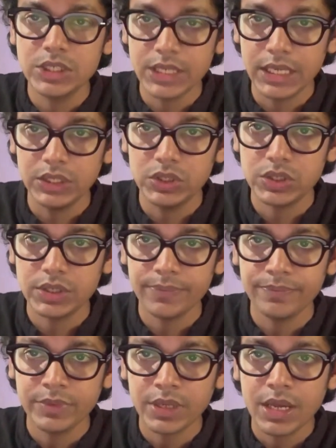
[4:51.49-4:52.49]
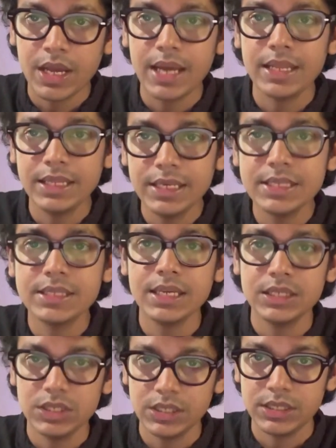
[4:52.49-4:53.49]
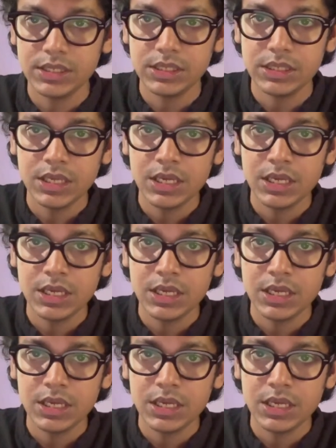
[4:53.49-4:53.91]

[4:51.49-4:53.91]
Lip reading: change, and these changes